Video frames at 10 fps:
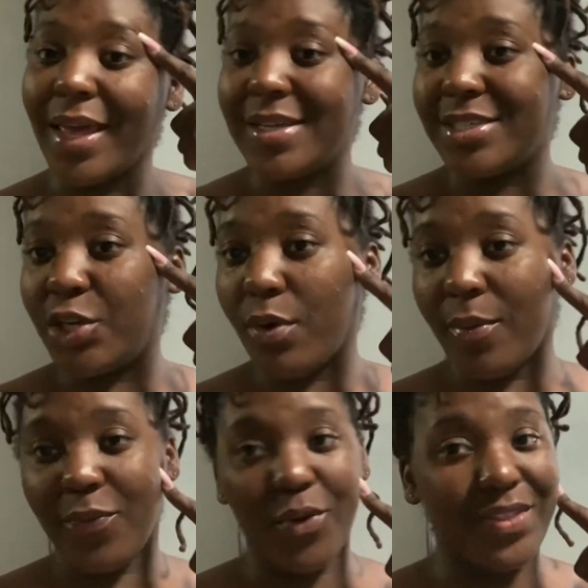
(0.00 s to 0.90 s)
itinerary
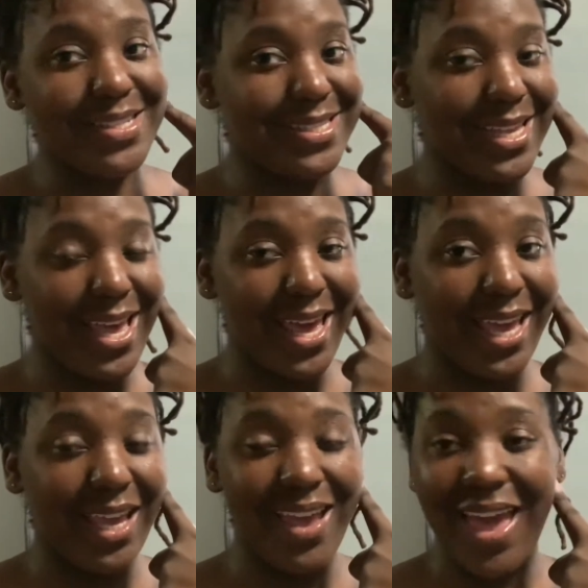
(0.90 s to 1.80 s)
for the
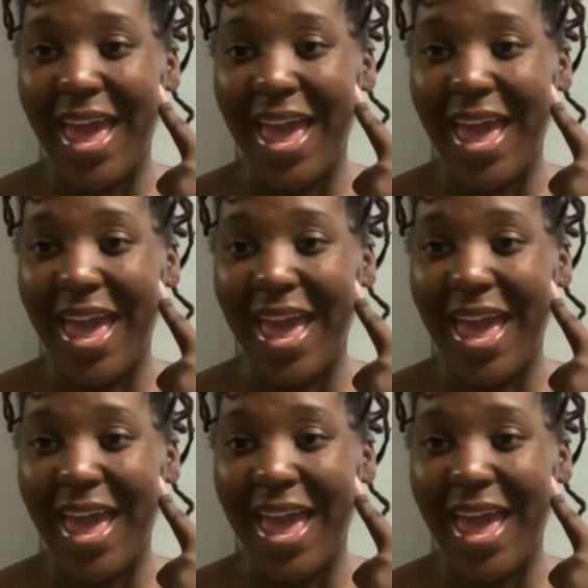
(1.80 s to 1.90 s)
day,